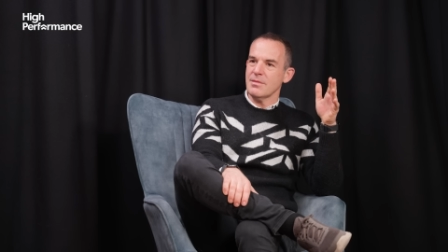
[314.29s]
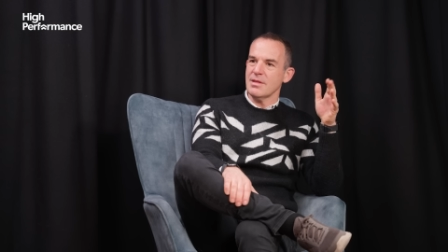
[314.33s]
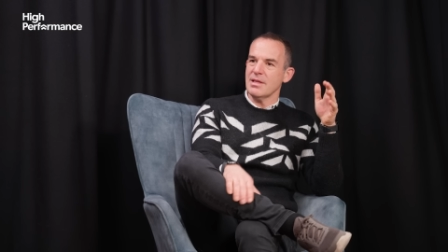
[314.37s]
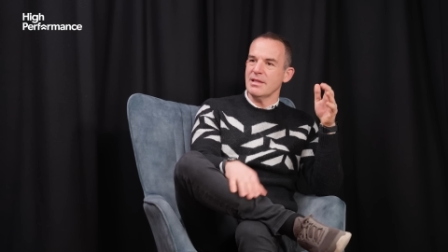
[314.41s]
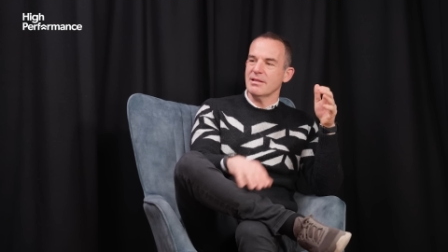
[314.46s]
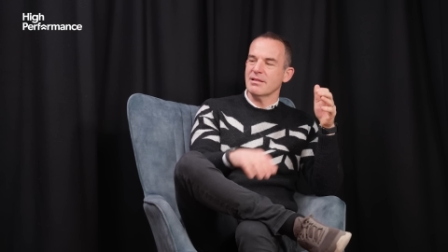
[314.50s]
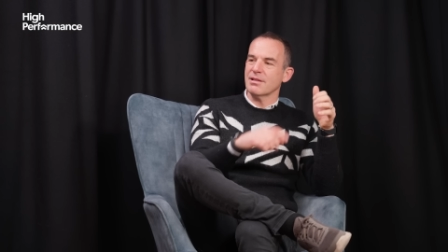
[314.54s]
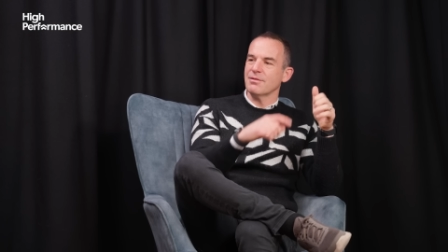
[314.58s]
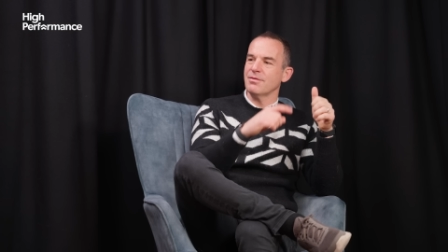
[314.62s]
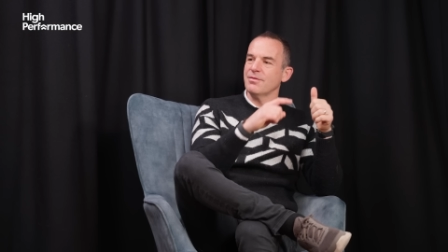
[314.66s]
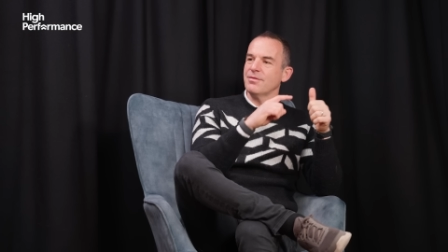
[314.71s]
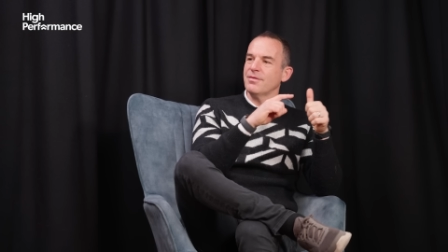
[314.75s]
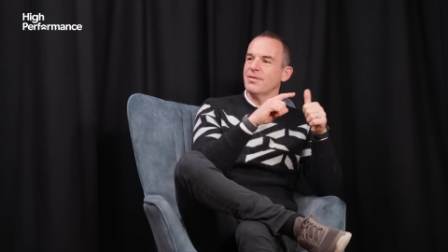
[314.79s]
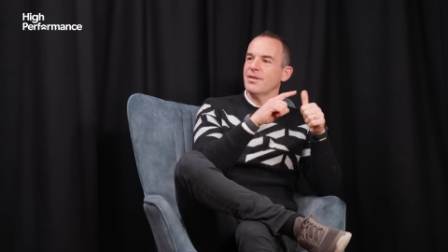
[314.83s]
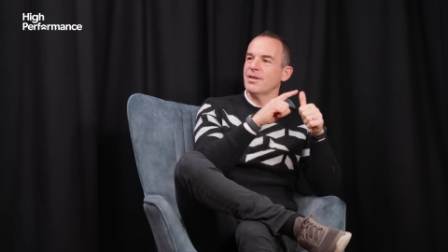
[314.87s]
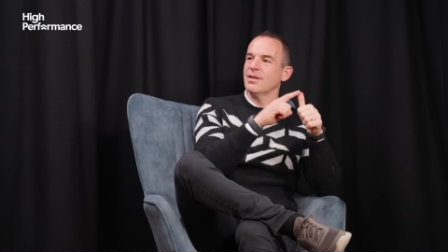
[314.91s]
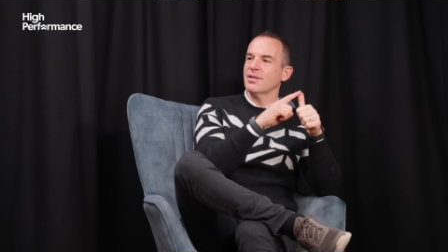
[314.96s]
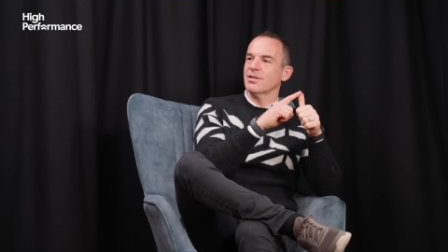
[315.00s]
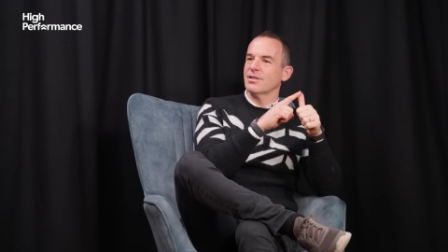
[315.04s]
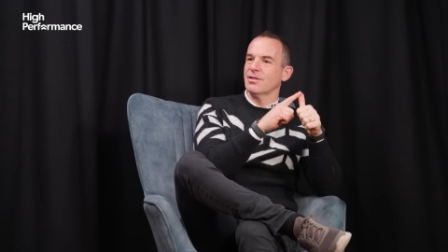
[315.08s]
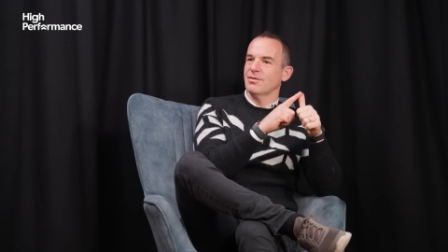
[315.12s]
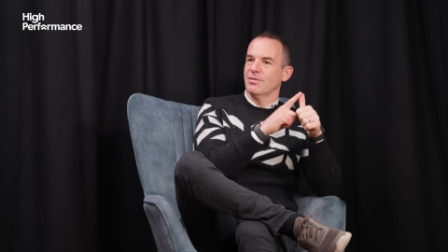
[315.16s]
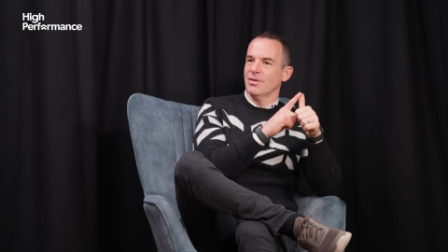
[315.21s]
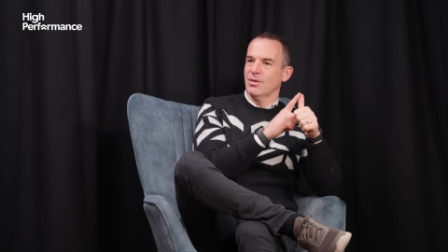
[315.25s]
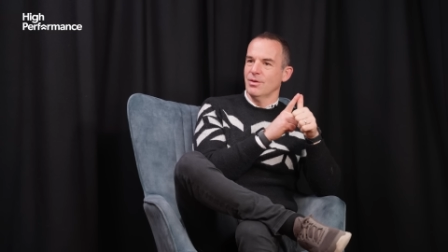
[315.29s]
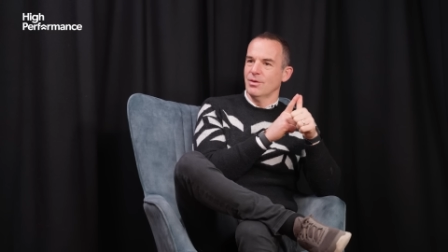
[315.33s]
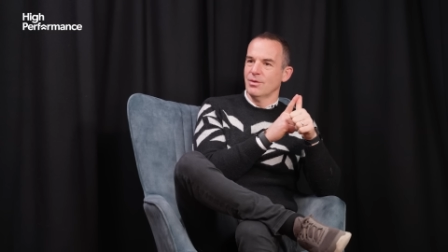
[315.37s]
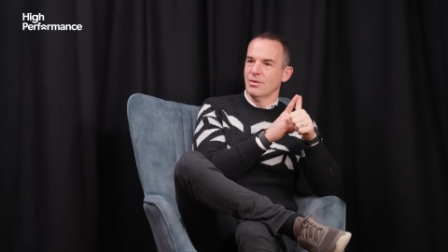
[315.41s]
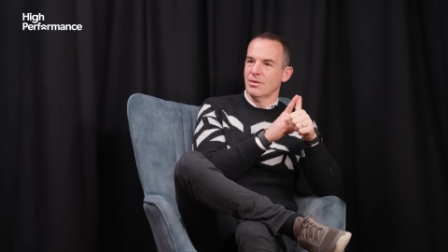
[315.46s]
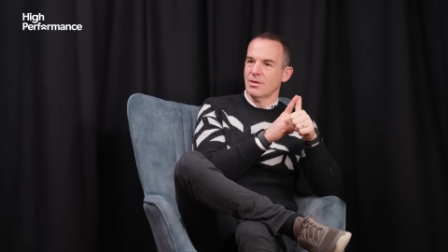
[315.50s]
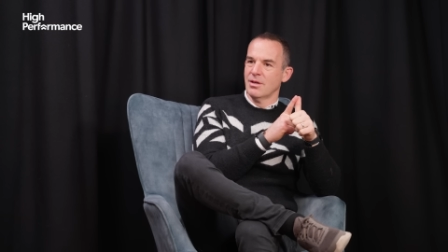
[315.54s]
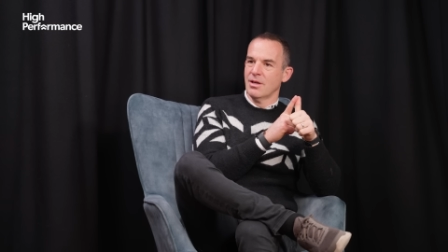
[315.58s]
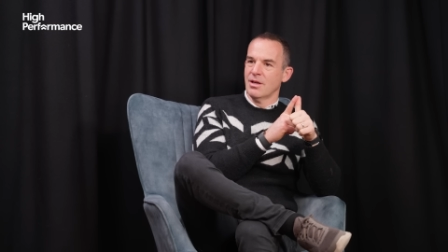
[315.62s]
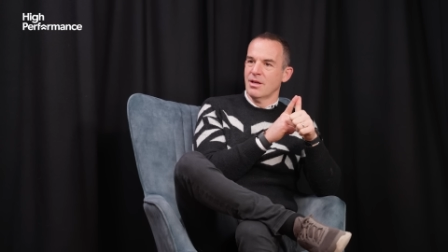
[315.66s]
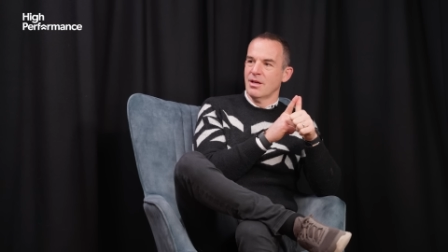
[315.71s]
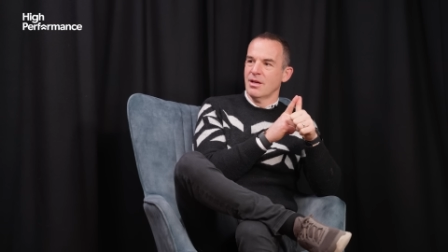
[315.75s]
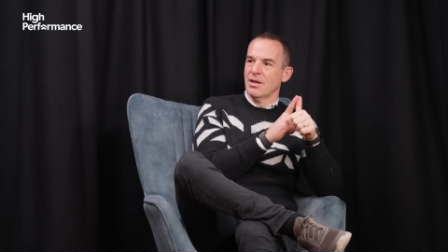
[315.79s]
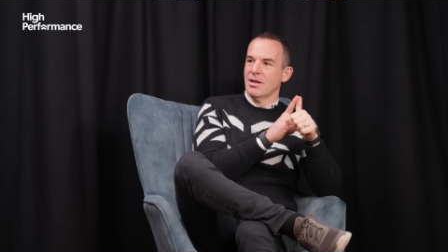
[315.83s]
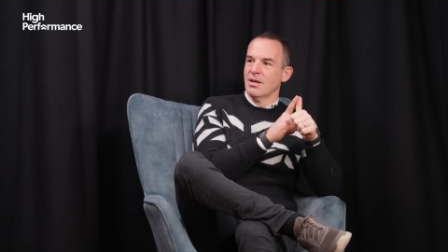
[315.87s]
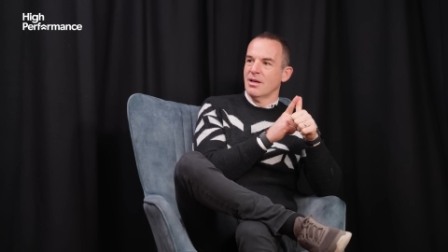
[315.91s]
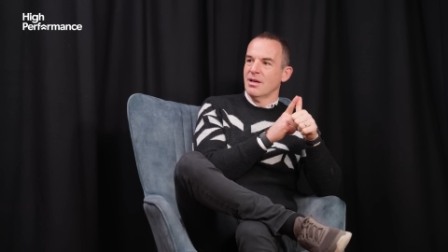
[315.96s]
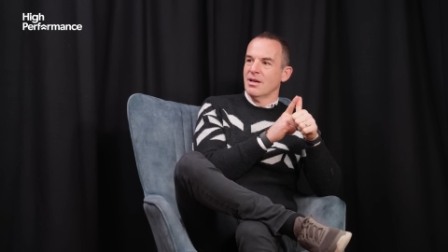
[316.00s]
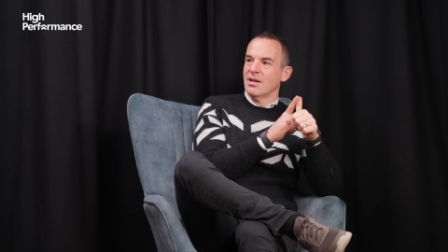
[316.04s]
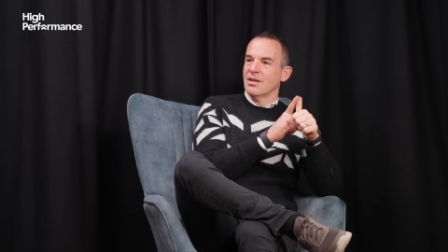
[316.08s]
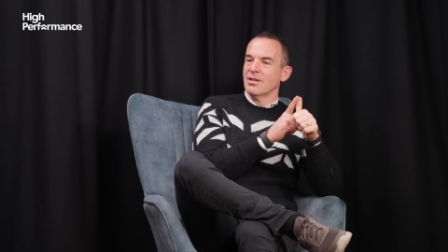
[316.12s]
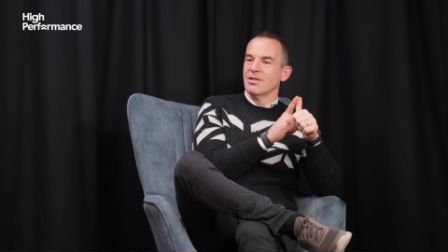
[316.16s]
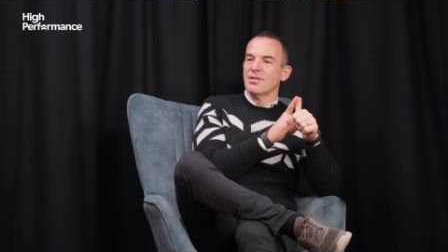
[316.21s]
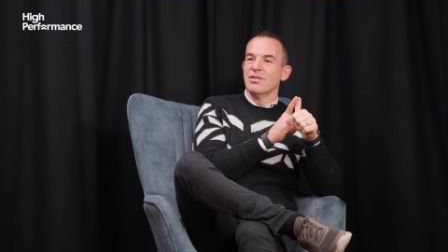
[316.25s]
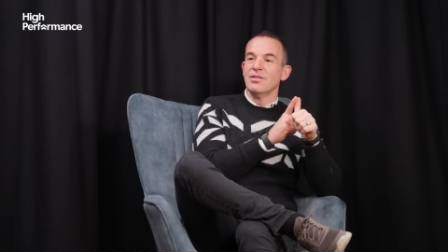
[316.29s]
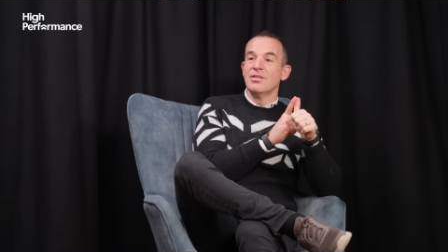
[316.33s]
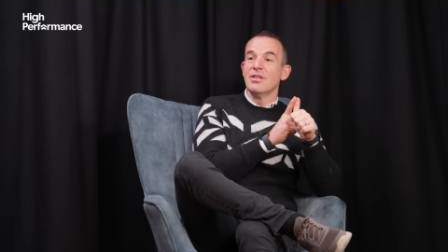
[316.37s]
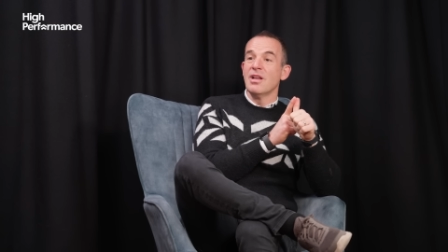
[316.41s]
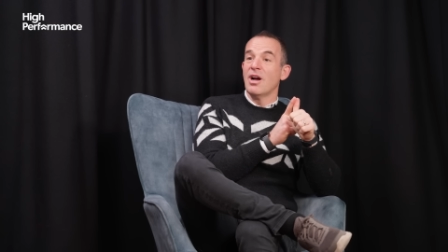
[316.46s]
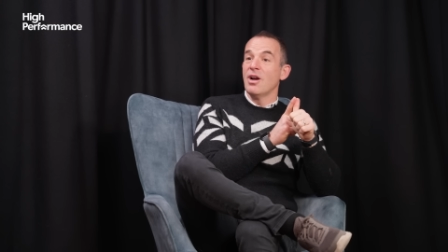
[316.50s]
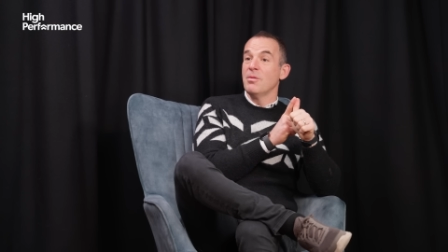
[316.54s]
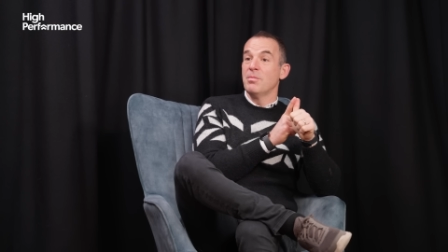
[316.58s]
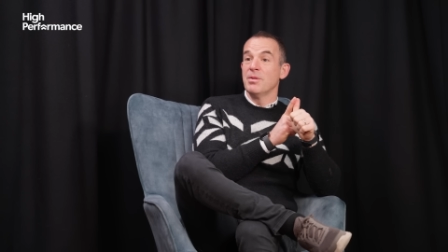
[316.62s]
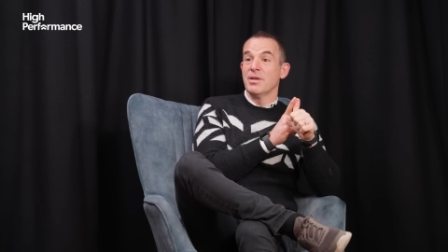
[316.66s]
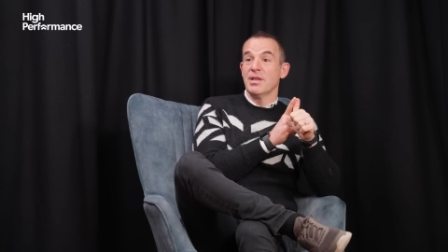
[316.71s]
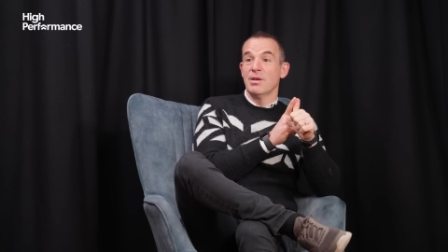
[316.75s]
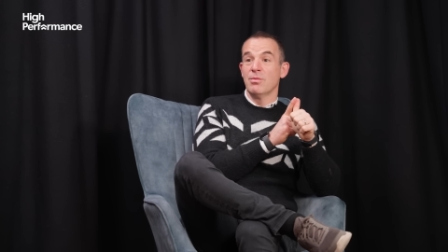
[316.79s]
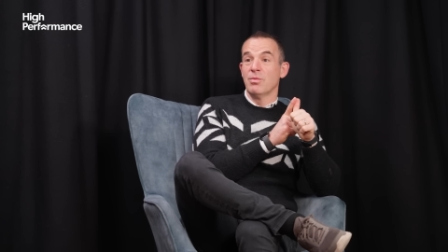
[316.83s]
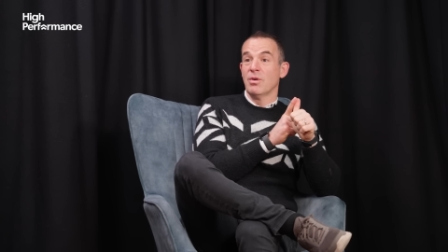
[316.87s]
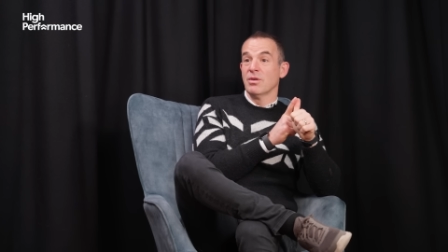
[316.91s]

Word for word: He said, first of all, nobody